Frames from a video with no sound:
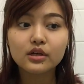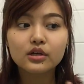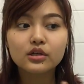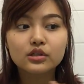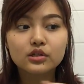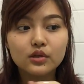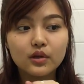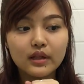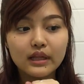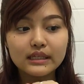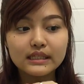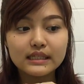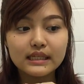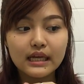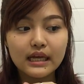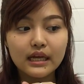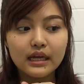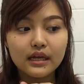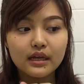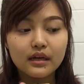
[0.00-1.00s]
So let's
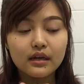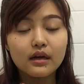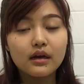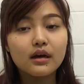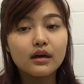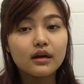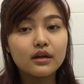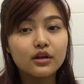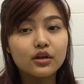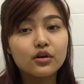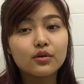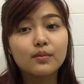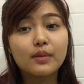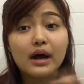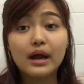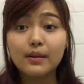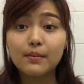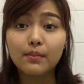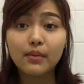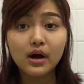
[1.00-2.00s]
say you're
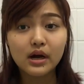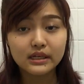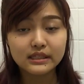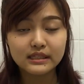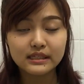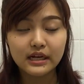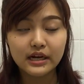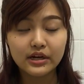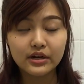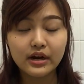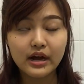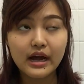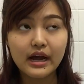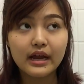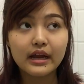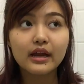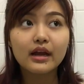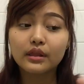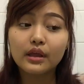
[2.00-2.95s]
buying boxed hair dye.